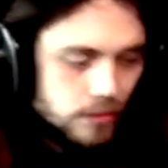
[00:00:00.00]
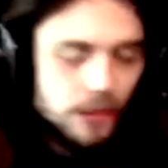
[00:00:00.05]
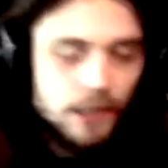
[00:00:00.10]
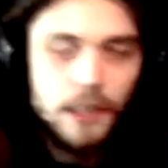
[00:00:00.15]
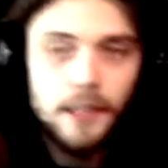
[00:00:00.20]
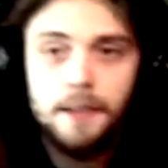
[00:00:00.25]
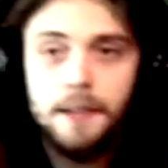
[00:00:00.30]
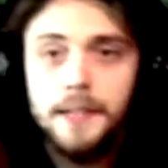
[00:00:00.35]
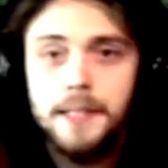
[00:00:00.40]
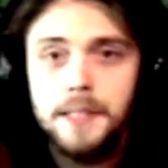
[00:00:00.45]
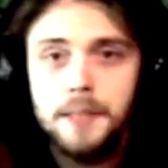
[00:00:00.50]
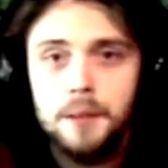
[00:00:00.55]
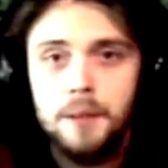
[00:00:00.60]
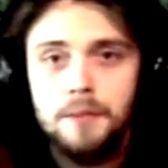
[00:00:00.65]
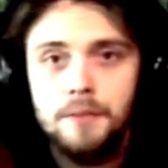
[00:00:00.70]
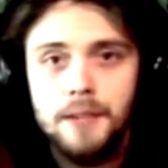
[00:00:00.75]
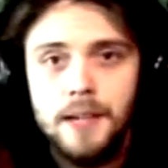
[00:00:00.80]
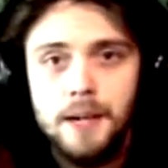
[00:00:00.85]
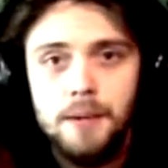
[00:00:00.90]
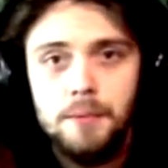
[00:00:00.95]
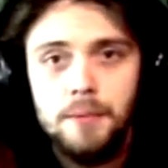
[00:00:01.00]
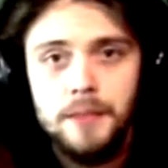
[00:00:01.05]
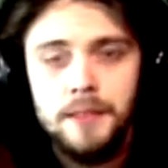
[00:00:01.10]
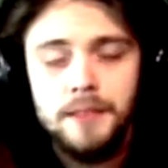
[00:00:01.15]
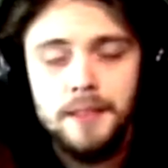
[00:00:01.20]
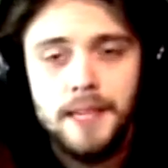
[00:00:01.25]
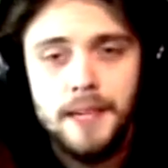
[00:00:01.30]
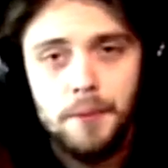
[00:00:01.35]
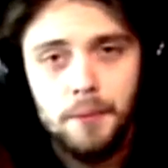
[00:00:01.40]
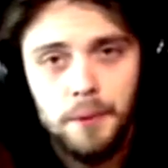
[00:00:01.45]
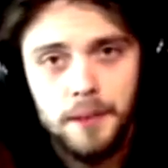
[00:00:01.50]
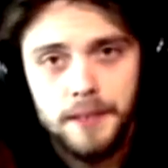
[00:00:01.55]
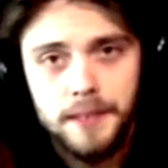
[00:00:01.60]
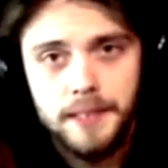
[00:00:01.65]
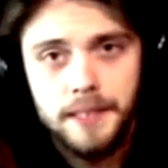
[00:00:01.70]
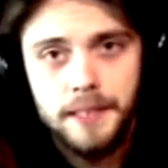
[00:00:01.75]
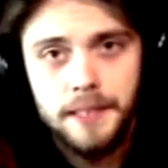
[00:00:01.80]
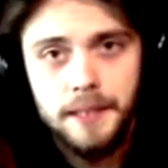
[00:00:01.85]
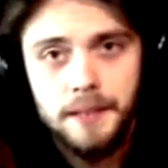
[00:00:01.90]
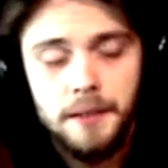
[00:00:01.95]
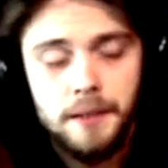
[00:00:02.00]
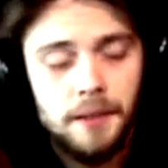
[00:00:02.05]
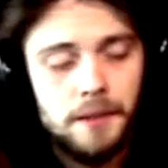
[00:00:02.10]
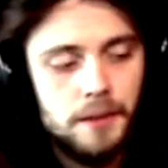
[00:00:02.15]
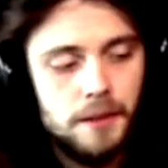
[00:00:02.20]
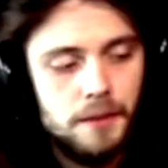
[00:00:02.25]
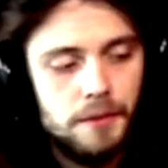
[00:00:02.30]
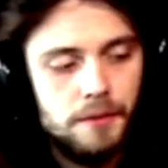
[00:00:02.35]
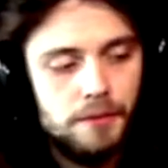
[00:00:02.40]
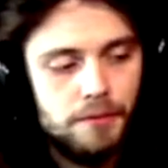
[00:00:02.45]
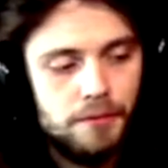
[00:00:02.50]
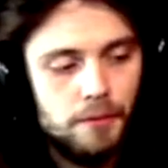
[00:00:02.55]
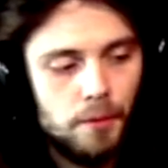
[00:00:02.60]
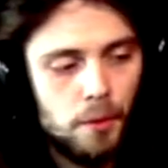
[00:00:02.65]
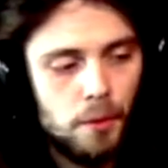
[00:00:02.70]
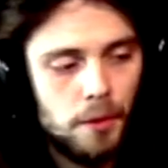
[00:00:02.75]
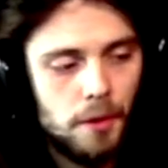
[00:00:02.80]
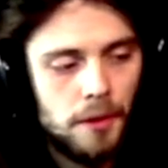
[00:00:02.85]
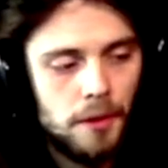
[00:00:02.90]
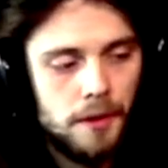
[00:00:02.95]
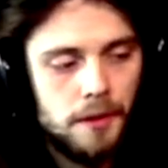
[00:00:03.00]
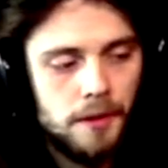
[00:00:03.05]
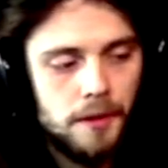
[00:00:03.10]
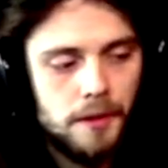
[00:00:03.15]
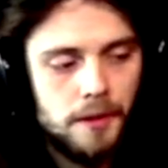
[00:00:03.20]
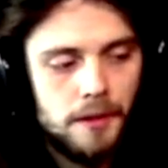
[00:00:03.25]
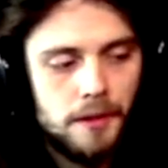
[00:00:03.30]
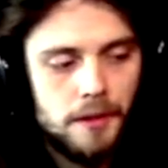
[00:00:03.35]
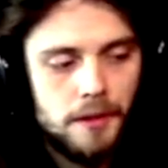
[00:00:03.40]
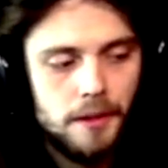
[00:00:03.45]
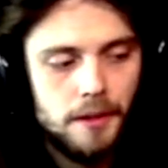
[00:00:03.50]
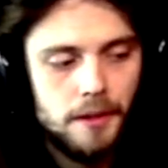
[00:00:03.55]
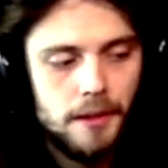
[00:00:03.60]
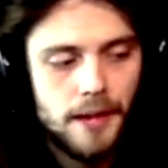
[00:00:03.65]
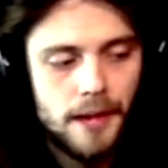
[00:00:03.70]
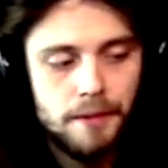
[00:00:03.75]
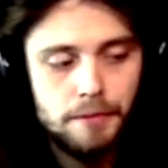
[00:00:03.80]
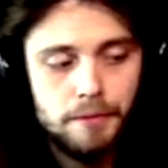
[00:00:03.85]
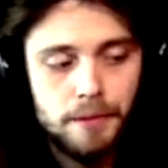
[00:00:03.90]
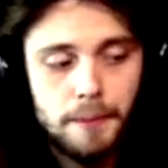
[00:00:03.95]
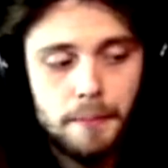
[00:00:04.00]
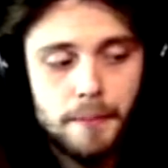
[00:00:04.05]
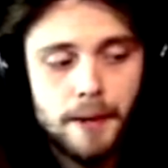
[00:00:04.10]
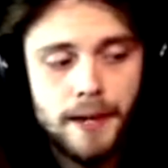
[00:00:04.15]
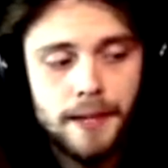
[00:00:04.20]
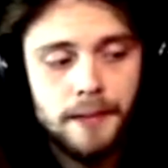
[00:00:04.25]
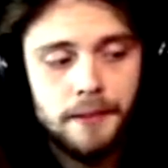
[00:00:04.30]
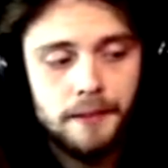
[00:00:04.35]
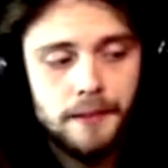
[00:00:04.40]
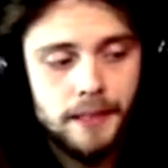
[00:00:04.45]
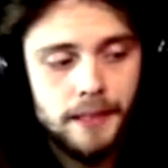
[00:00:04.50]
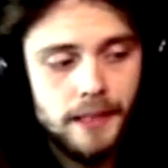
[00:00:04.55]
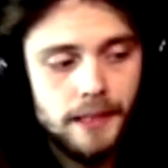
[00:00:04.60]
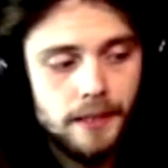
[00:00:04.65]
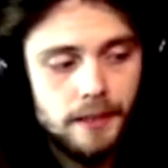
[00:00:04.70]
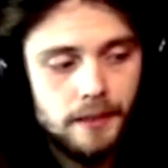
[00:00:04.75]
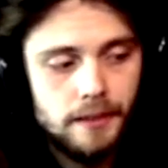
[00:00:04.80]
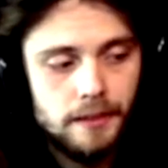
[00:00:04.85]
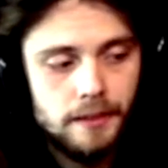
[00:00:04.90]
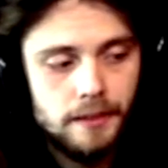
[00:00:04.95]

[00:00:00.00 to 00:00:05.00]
All right, so I've got one that works here for every minor key